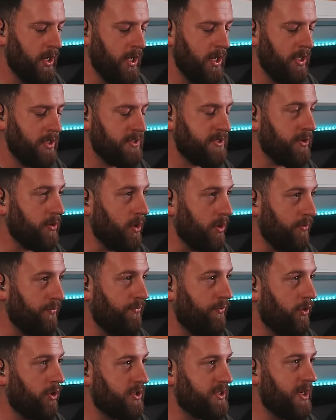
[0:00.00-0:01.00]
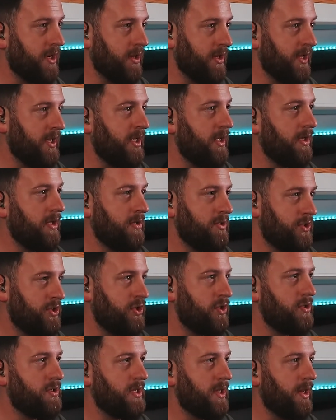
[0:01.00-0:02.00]
So unfortunately,
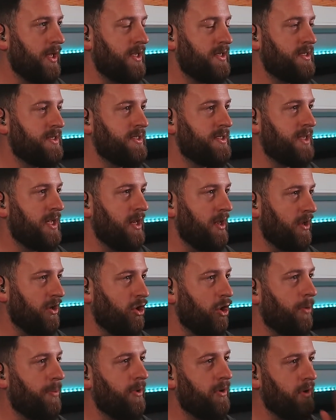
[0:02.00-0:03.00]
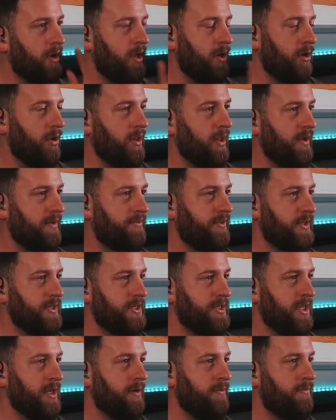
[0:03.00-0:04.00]
due to licensing and copyright and all that fun
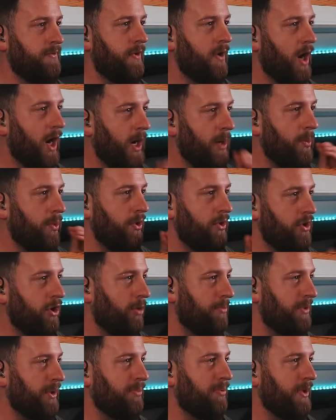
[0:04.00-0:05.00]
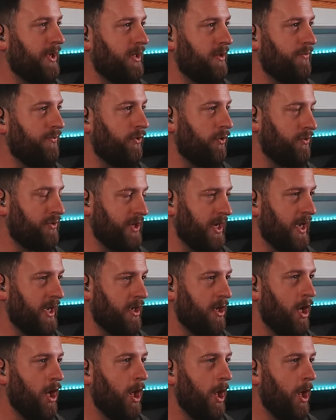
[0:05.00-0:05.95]
stuff, I will not be playing the full track,